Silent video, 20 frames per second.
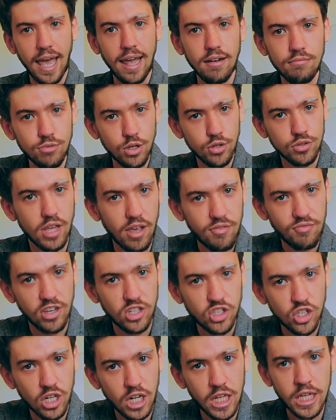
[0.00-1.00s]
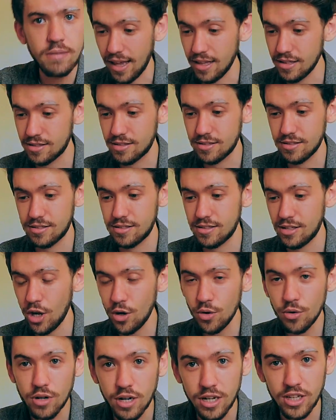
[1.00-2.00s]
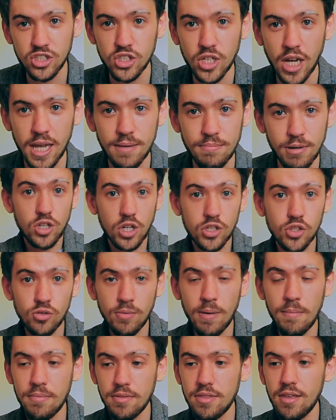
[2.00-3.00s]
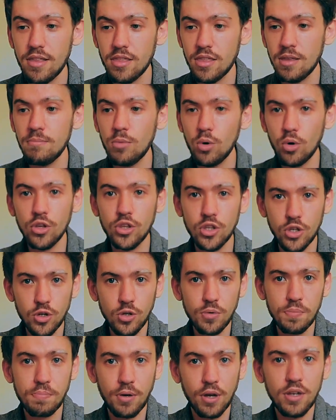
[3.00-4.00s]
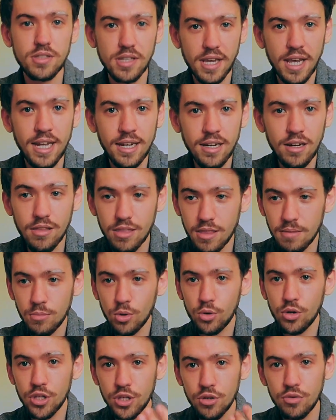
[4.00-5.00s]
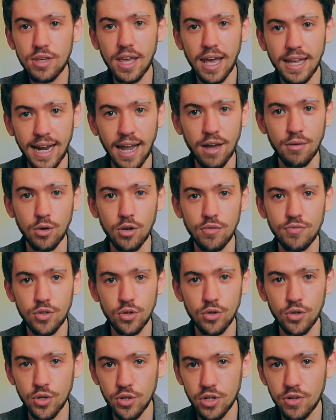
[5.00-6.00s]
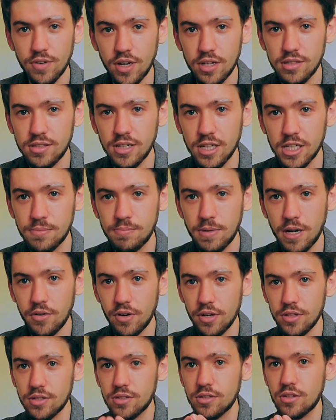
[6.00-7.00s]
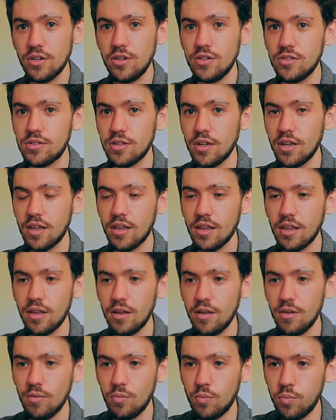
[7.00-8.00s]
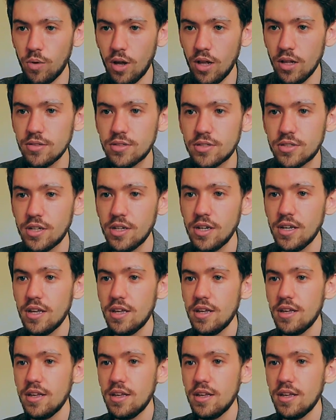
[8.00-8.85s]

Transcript: again, use it efficiently. It's so cliche. Just remember that the more you put in, the more you get out of your university experience, because whilst